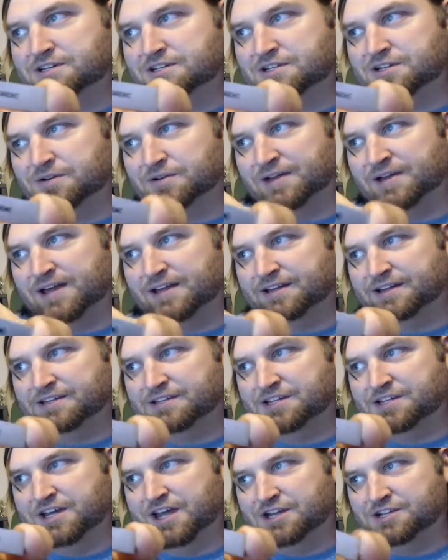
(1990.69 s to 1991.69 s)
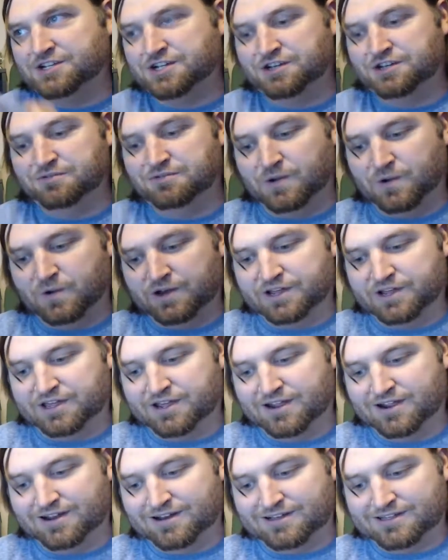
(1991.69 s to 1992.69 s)
So we got like THQ Nordic
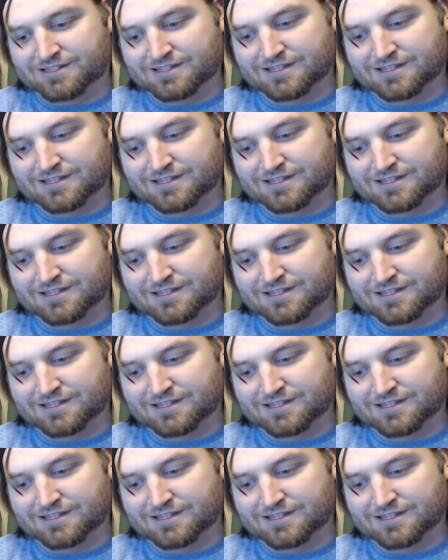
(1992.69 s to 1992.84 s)
here.